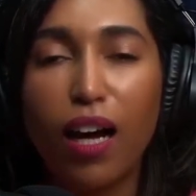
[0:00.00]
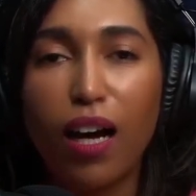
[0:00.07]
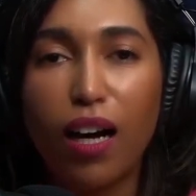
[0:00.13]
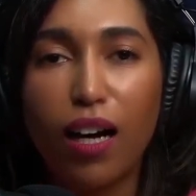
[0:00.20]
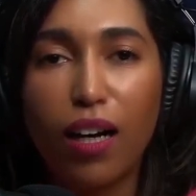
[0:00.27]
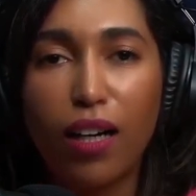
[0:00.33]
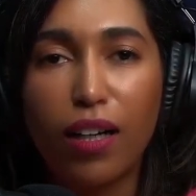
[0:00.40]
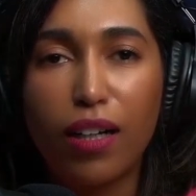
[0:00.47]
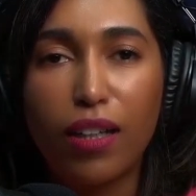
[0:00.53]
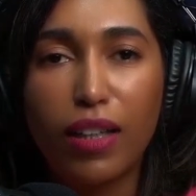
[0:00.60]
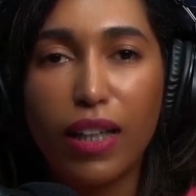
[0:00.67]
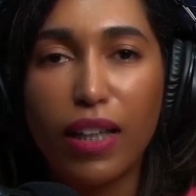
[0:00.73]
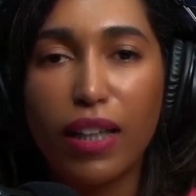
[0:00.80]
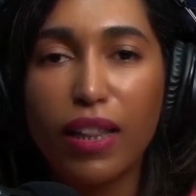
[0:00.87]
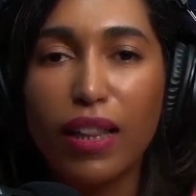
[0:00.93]

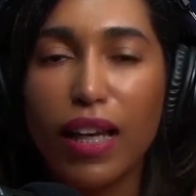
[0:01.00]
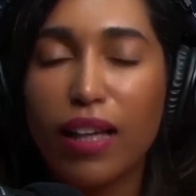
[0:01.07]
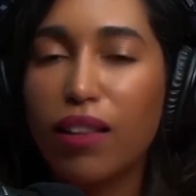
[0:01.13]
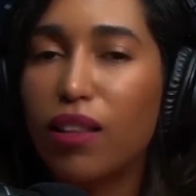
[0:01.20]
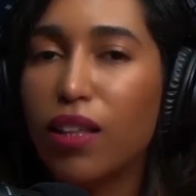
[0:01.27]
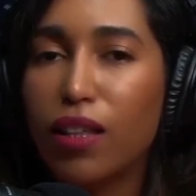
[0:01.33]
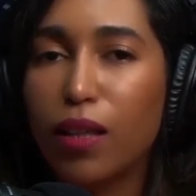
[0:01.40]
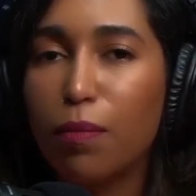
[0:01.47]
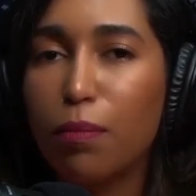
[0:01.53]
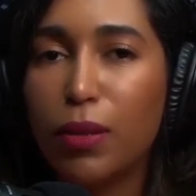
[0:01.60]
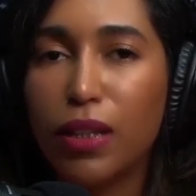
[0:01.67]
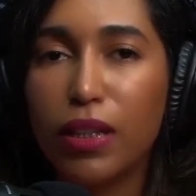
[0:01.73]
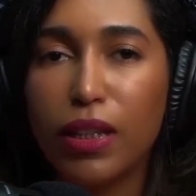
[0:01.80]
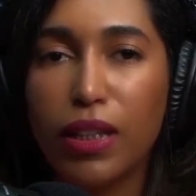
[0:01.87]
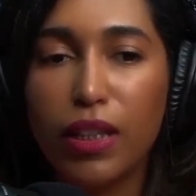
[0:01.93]
it led the
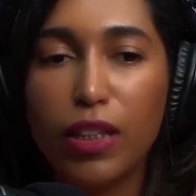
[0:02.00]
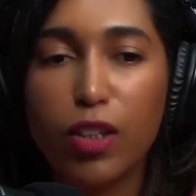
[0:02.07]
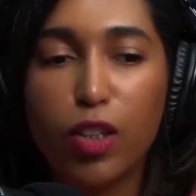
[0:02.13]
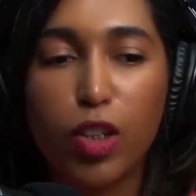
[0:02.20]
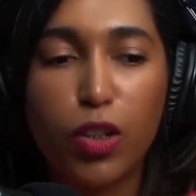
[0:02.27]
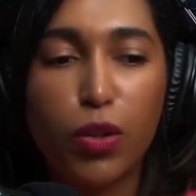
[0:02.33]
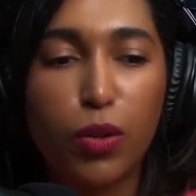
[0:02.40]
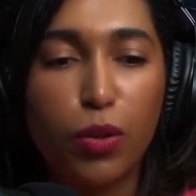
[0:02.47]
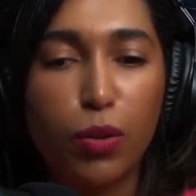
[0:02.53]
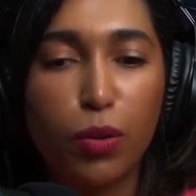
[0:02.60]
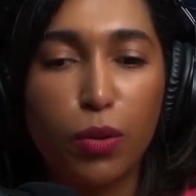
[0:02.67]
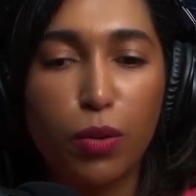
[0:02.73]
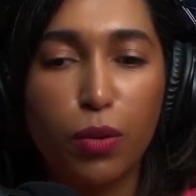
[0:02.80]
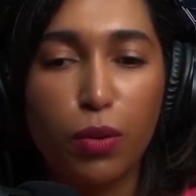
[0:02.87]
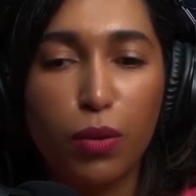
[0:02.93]
company
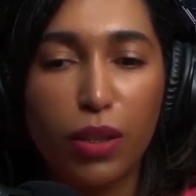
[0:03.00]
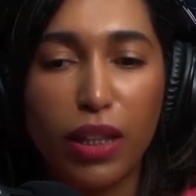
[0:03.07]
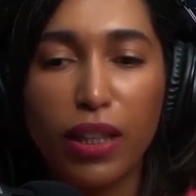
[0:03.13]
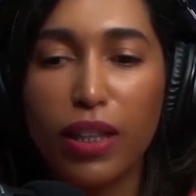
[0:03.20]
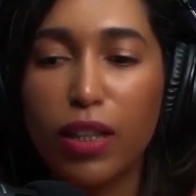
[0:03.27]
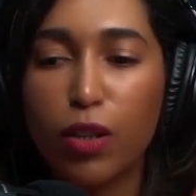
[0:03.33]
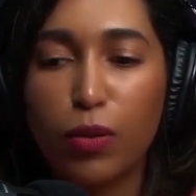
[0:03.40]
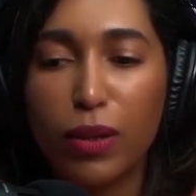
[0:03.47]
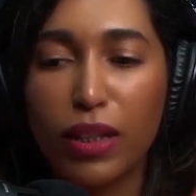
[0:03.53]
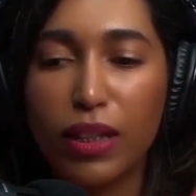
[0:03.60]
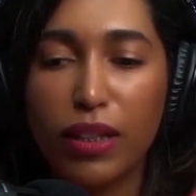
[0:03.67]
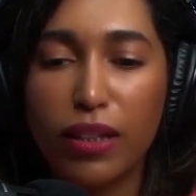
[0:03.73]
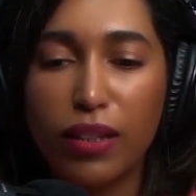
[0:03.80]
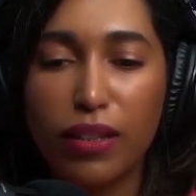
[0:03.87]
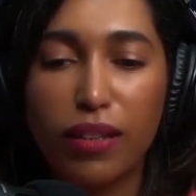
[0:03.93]
to
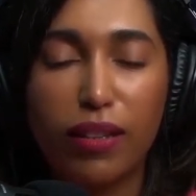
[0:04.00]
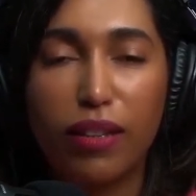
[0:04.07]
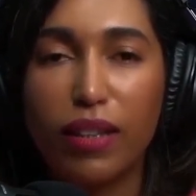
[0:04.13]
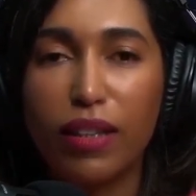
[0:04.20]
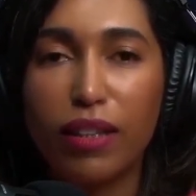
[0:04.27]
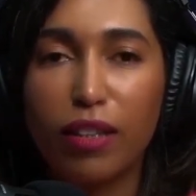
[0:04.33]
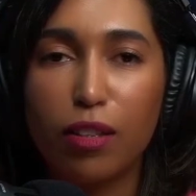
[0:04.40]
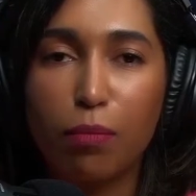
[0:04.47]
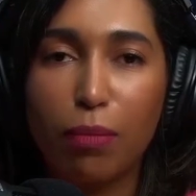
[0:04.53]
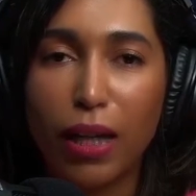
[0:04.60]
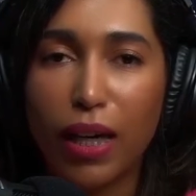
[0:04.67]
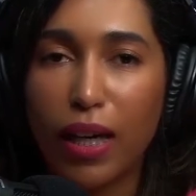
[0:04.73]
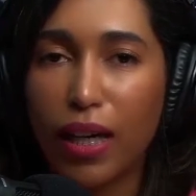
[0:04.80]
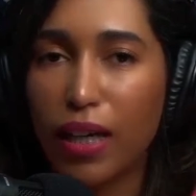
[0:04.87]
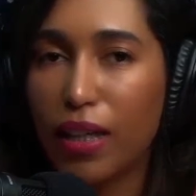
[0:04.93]
increase this
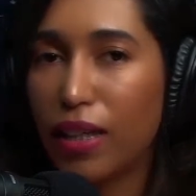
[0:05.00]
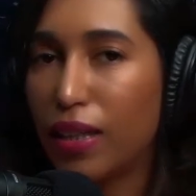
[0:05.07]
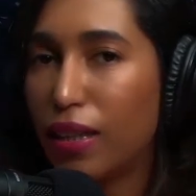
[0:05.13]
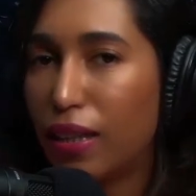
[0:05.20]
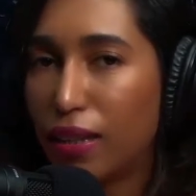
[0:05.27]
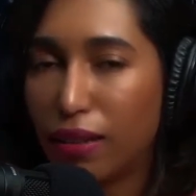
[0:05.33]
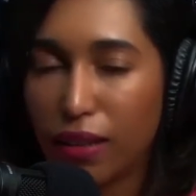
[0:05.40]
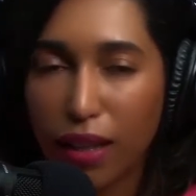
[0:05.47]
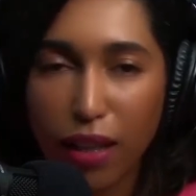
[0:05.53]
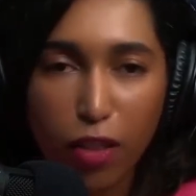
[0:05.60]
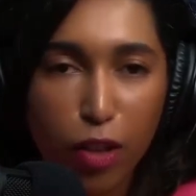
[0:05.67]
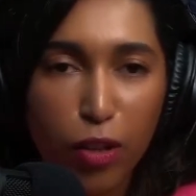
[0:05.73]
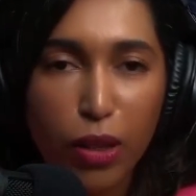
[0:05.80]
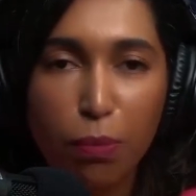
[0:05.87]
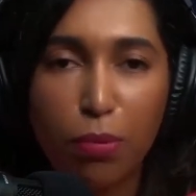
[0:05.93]
by, let's say,
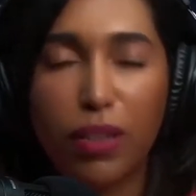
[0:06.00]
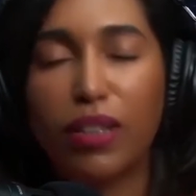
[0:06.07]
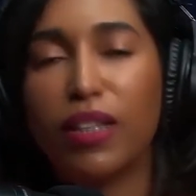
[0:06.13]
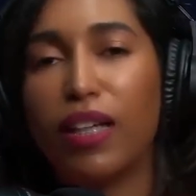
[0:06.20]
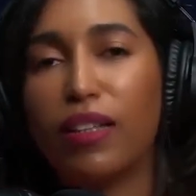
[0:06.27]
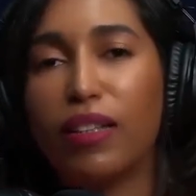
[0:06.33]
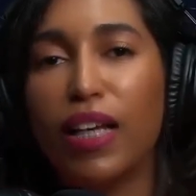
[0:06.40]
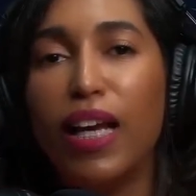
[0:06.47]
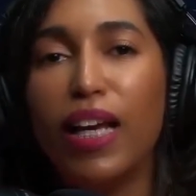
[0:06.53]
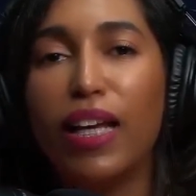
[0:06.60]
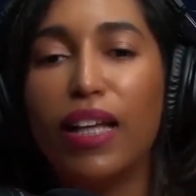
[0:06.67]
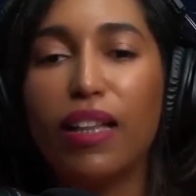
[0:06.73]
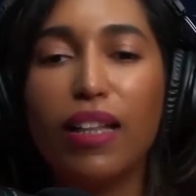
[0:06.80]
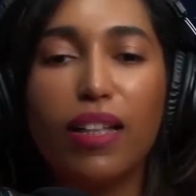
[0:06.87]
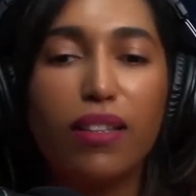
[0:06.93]
30%.
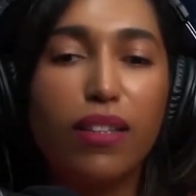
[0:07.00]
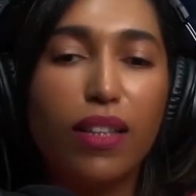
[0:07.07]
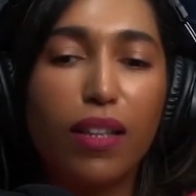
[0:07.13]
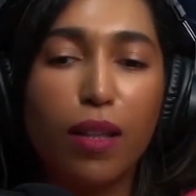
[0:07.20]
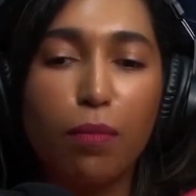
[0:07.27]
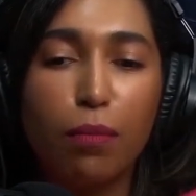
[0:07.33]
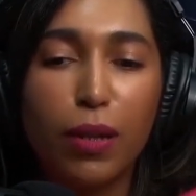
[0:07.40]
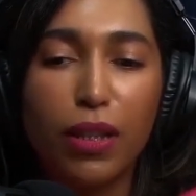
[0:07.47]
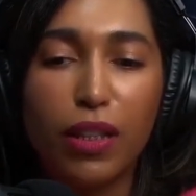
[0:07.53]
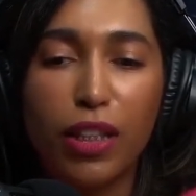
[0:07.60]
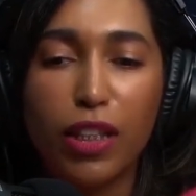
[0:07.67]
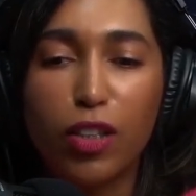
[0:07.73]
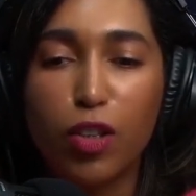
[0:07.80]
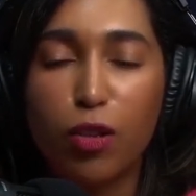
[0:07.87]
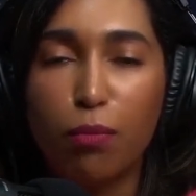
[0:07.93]
It led the
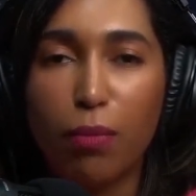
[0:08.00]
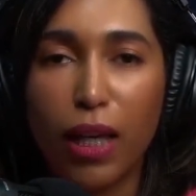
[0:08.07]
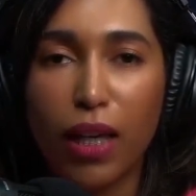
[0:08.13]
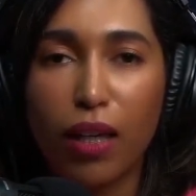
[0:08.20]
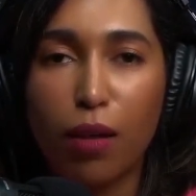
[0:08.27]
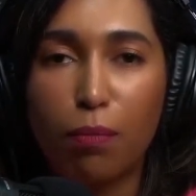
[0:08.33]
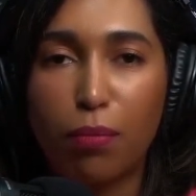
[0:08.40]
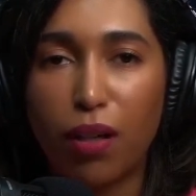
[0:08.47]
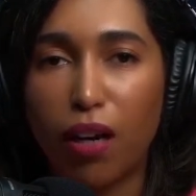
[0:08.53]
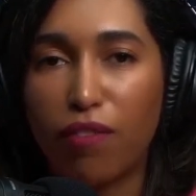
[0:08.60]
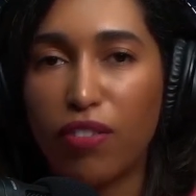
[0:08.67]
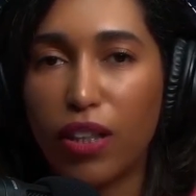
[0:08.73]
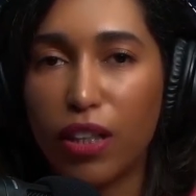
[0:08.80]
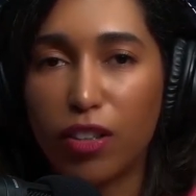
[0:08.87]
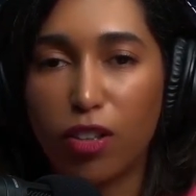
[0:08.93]
company to make a
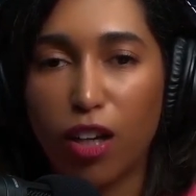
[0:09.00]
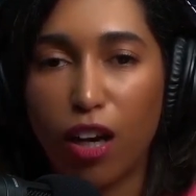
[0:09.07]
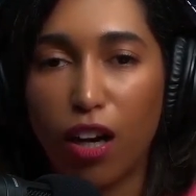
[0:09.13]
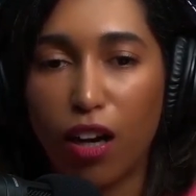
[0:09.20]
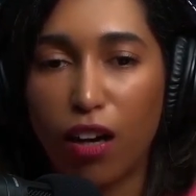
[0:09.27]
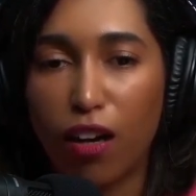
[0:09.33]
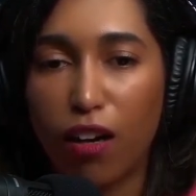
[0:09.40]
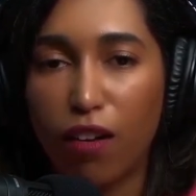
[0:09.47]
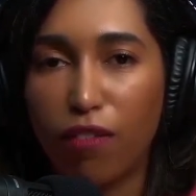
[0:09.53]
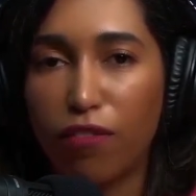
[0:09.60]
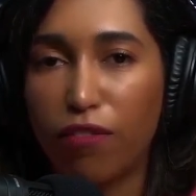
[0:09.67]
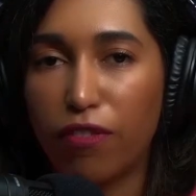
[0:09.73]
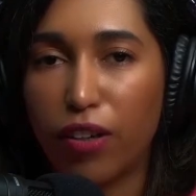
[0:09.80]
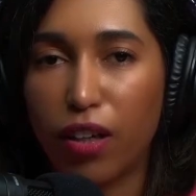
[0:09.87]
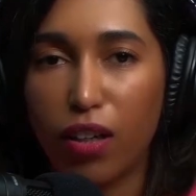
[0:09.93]
profit
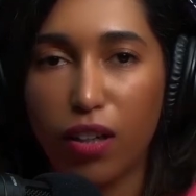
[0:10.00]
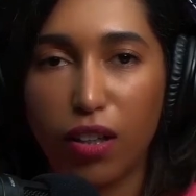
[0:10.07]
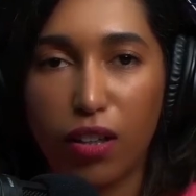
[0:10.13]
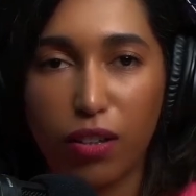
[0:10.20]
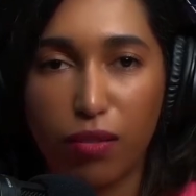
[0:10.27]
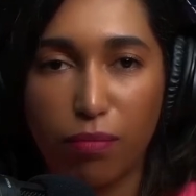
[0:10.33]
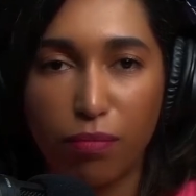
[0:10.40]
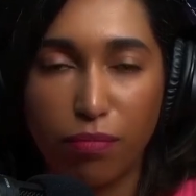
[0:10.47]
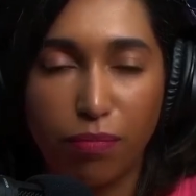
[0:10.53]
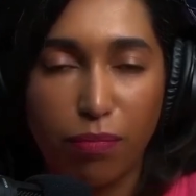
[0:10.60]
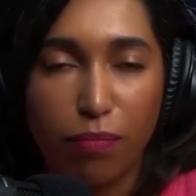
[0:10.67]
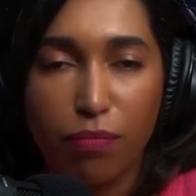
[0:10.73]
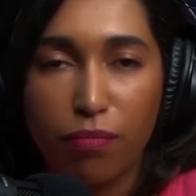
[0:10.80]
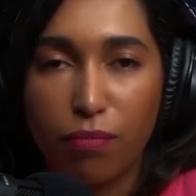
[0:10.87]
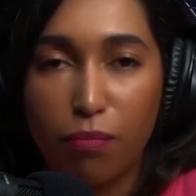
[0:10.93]
of $1
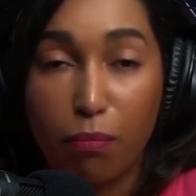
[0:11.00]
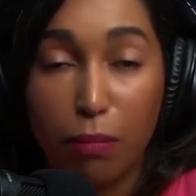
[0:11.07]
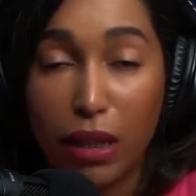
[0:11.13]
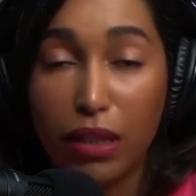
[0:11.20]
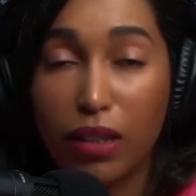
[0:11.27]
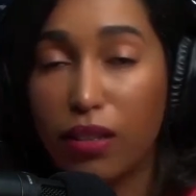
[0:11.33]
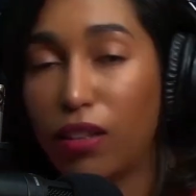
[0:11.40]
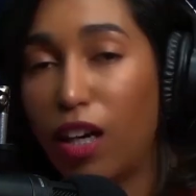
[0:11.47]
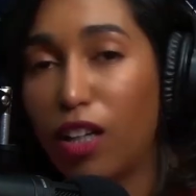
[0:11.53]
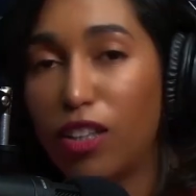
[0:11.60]
million.